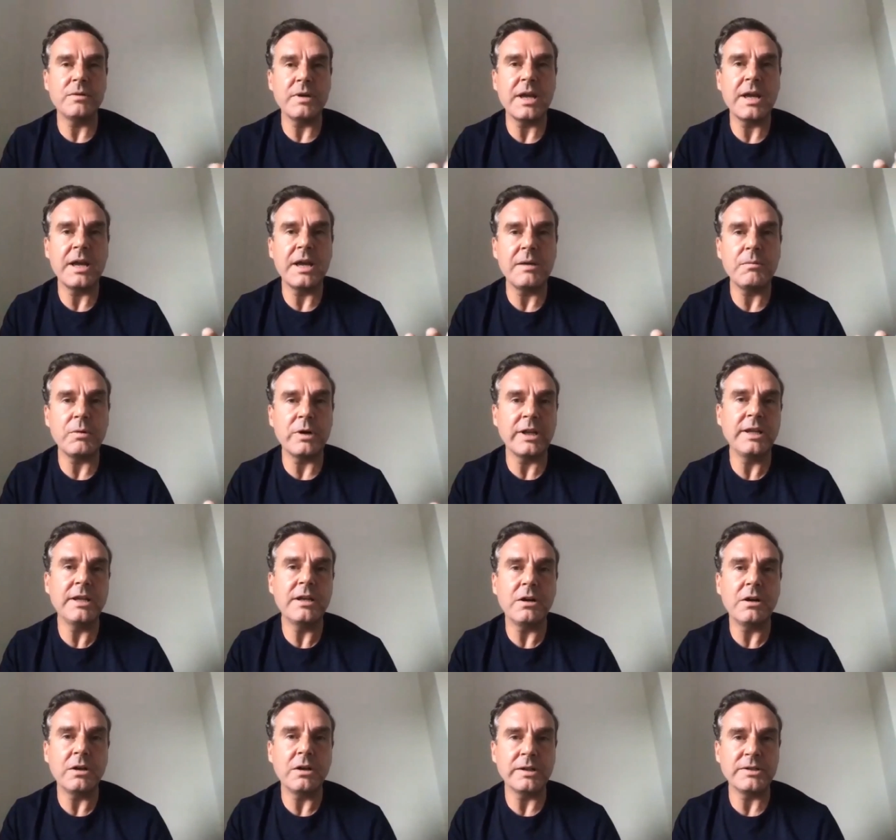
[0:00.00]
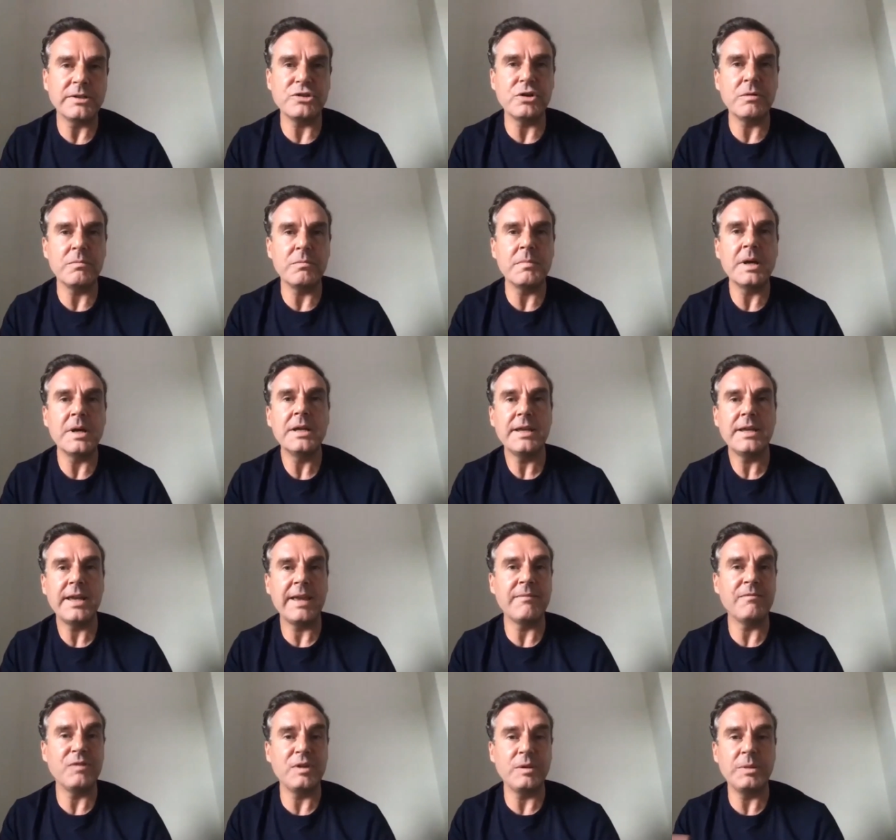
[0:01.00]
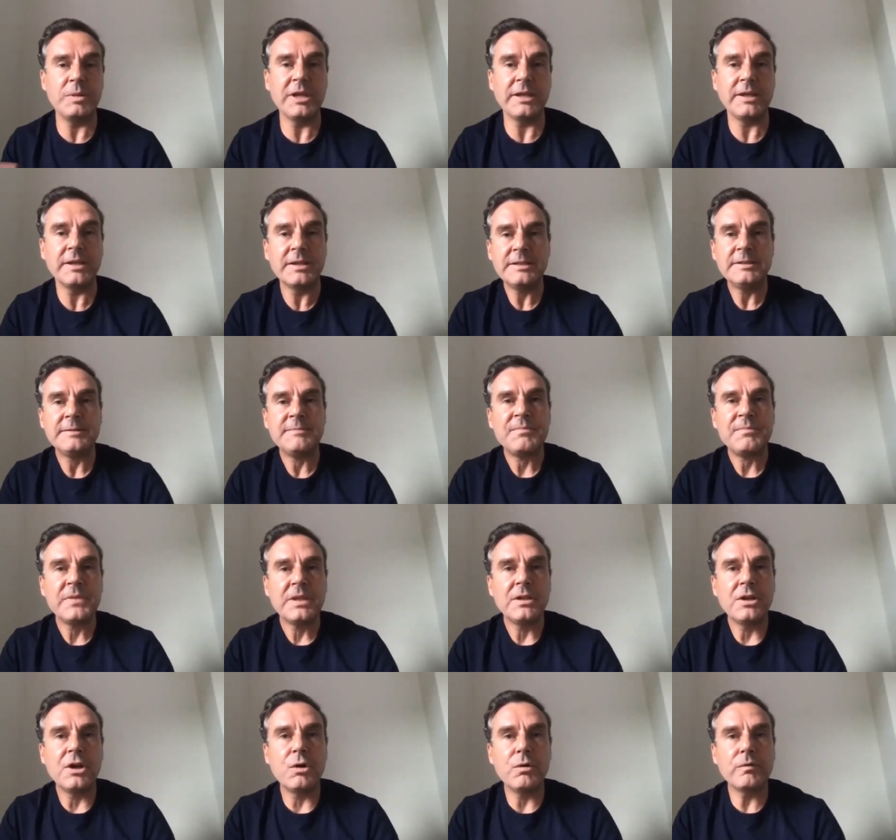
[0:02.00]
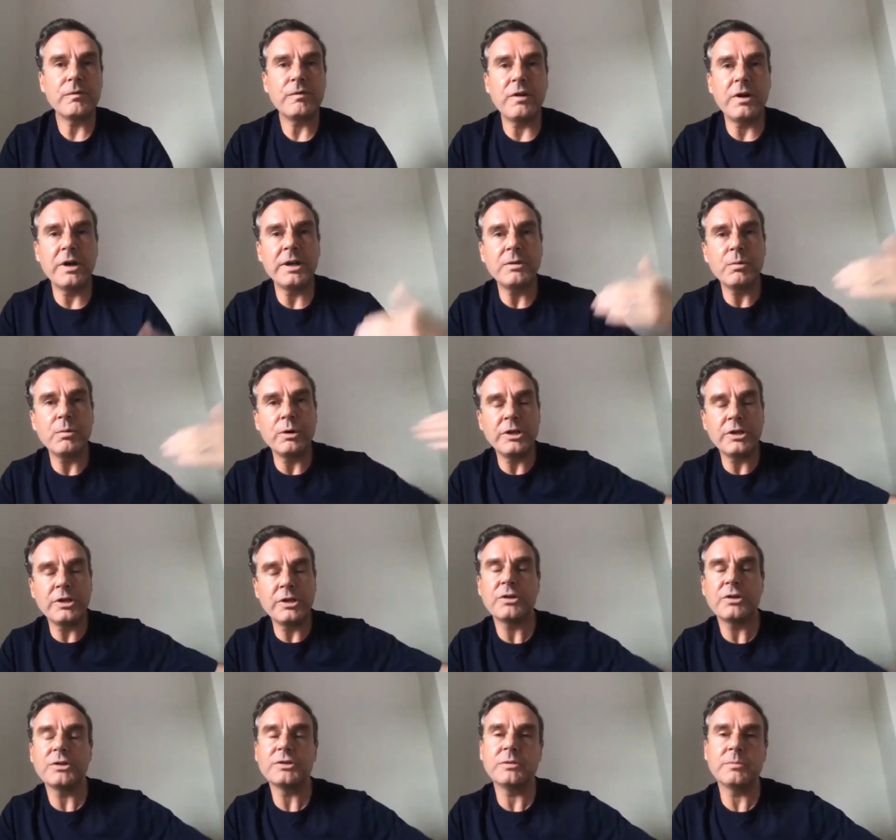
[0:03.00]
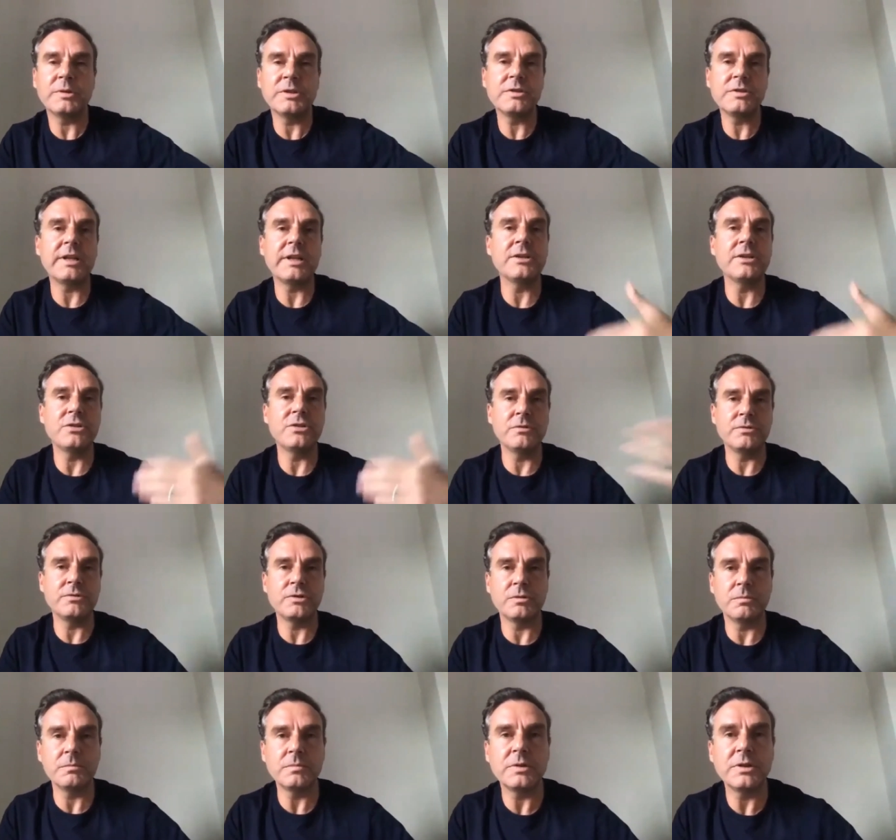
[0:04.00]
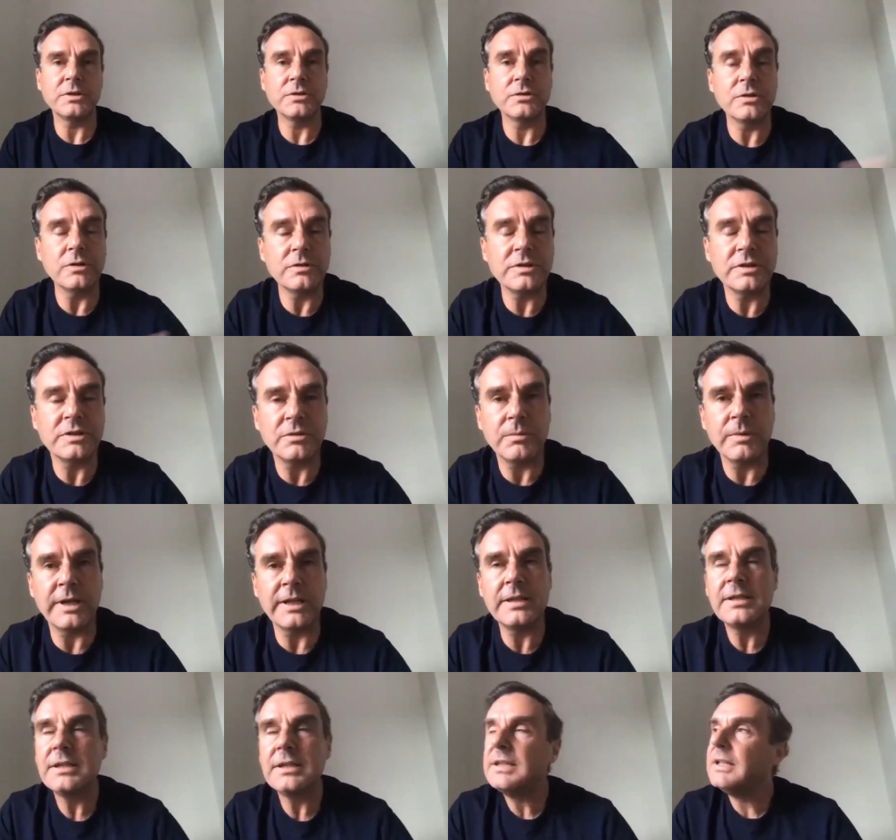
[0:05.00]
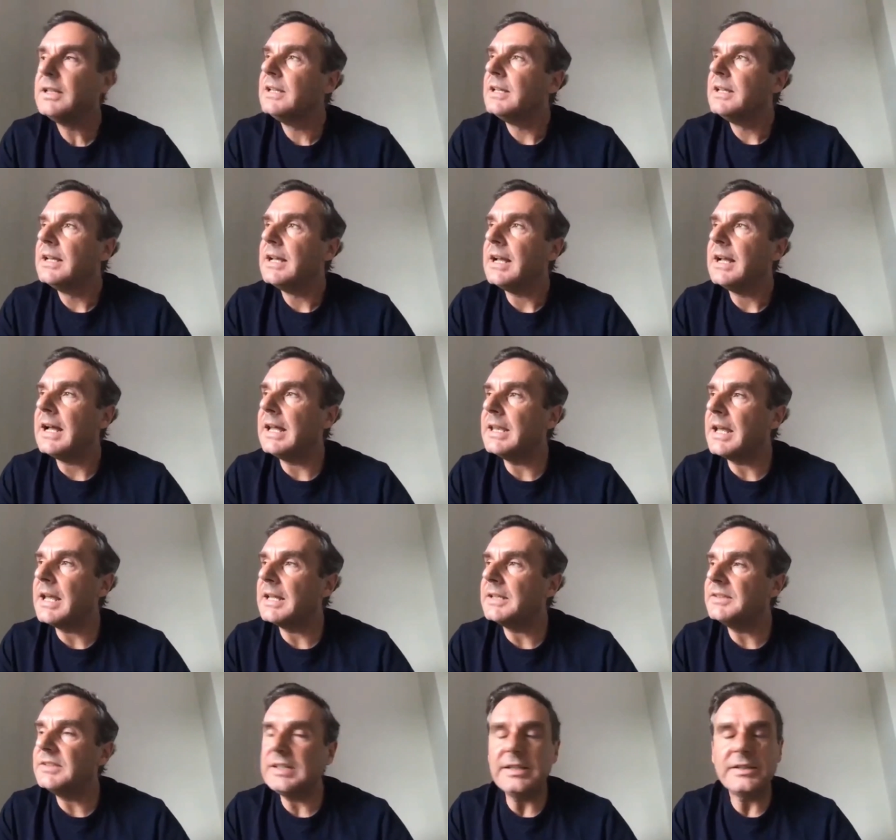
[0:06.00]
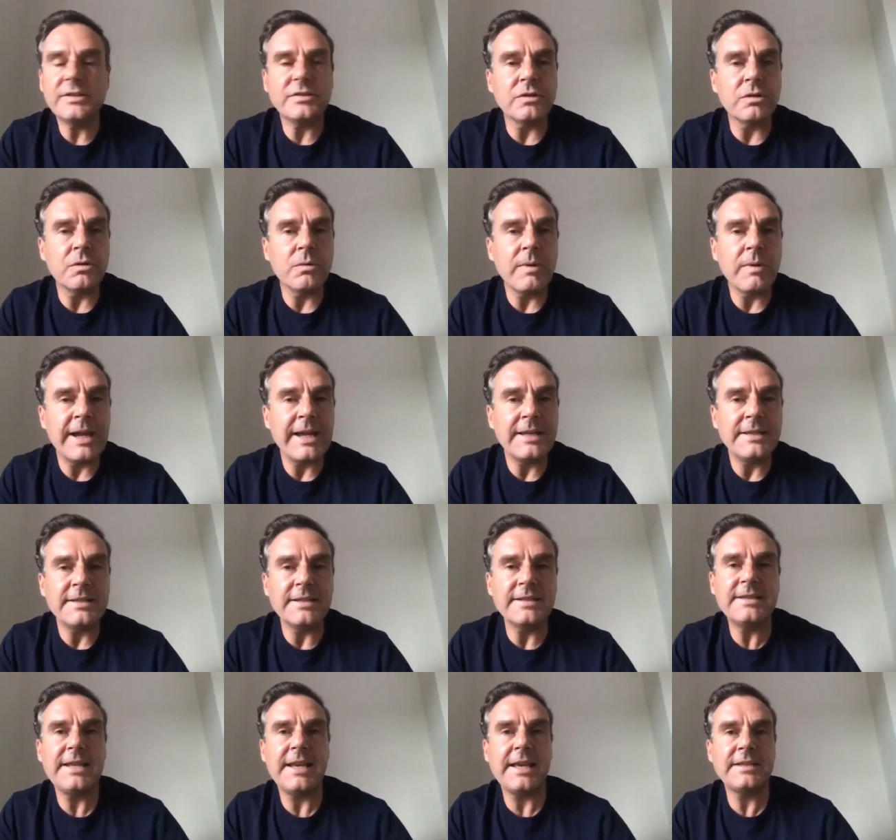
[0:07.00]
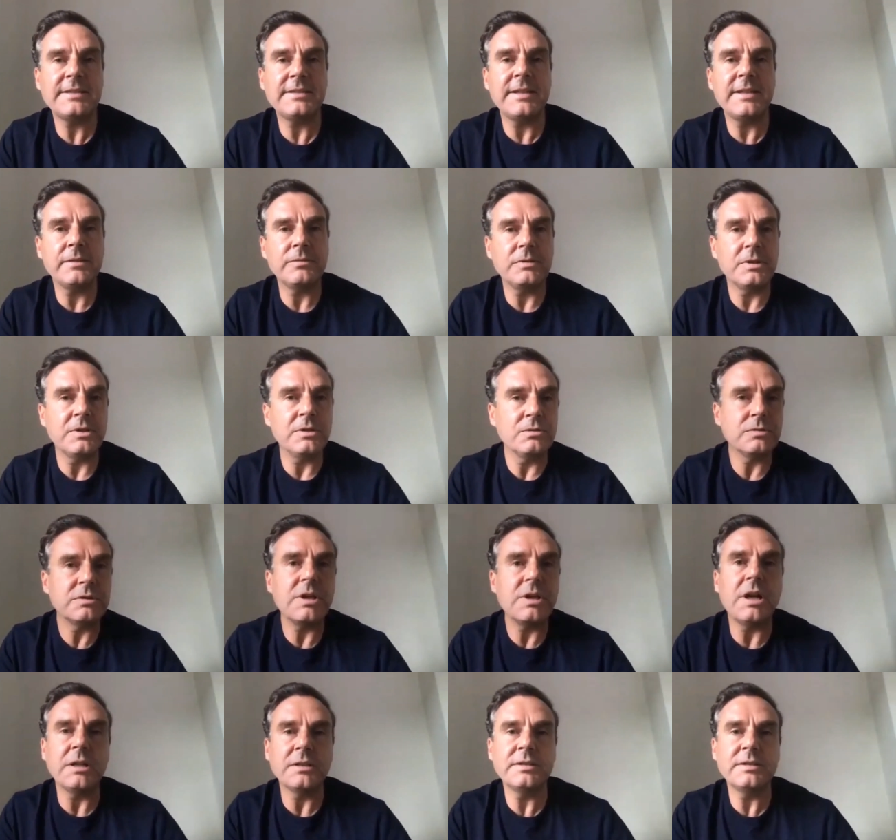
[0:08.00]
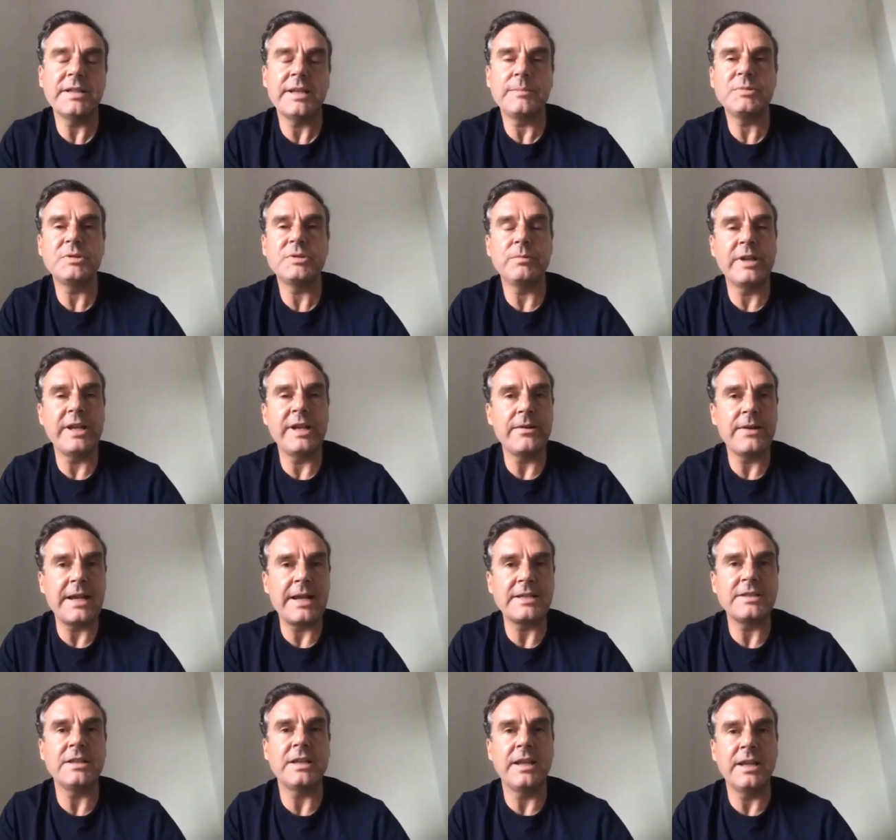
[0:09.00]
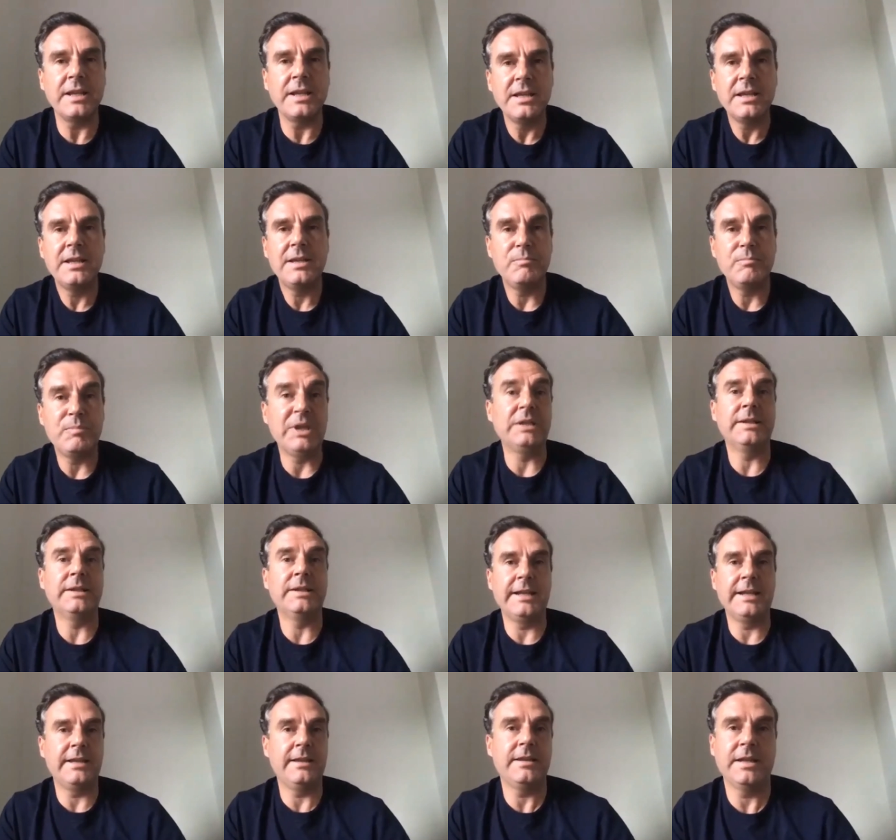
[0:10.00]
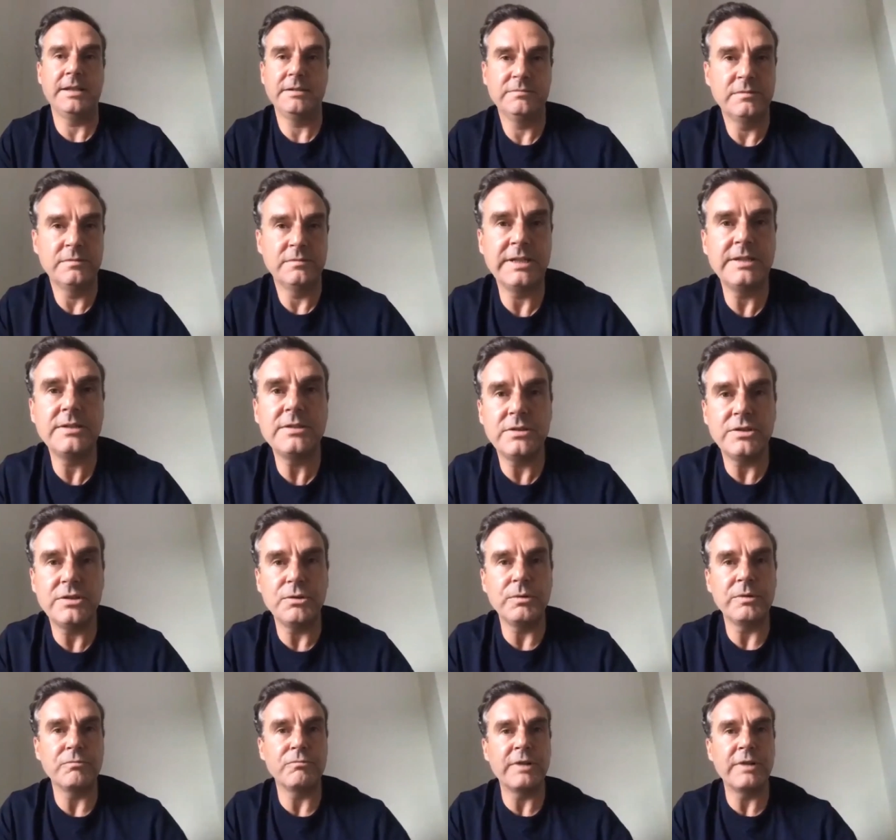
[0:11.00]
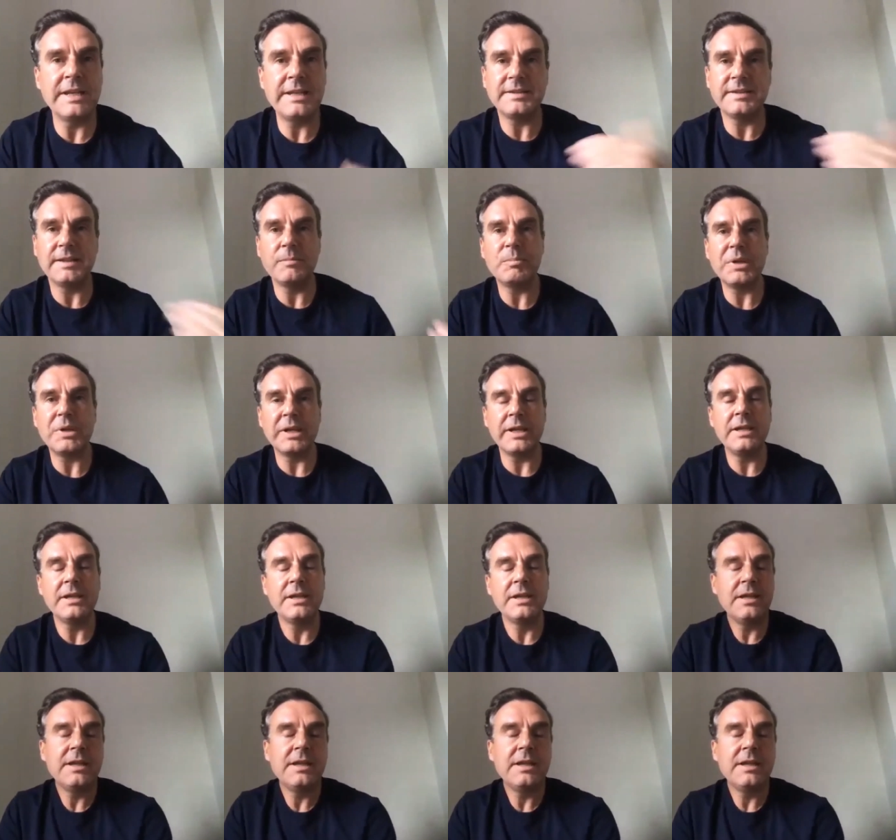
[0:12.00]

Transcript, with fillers: uh, what he called a dumb MVP. Go and find one of your customers that you're doing some consultancy with and and see is there a way to test out those concepts without actually building anything right do it really simply